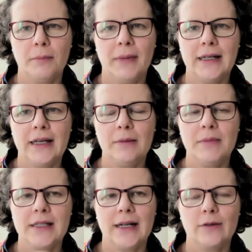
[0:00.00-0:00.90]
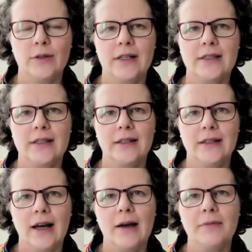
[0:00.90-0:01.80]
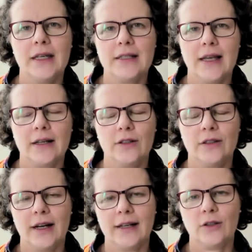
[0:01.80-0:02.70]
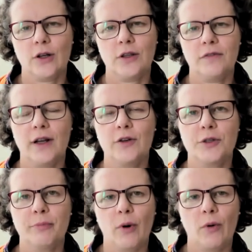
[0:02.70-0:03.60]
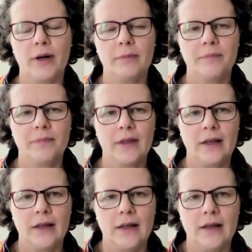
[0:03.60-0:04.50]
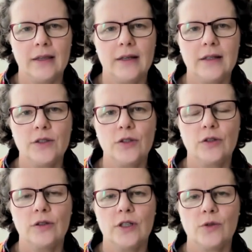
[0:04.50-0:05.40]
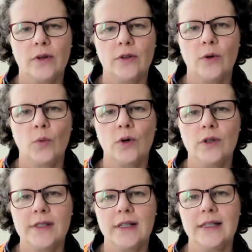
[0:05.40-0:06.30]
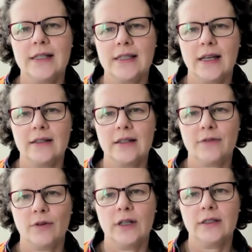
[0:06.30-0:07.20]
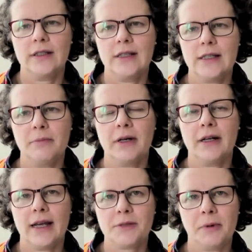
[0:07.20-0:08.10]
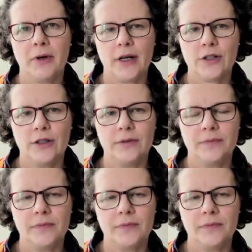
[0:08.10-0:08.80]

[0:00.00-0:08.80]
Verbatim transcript: My name is Claudia Rizzini. I'm the Executive Director of the Fellowship Program. The Institute is one of the world's leading centers for interdisciplinary exploration.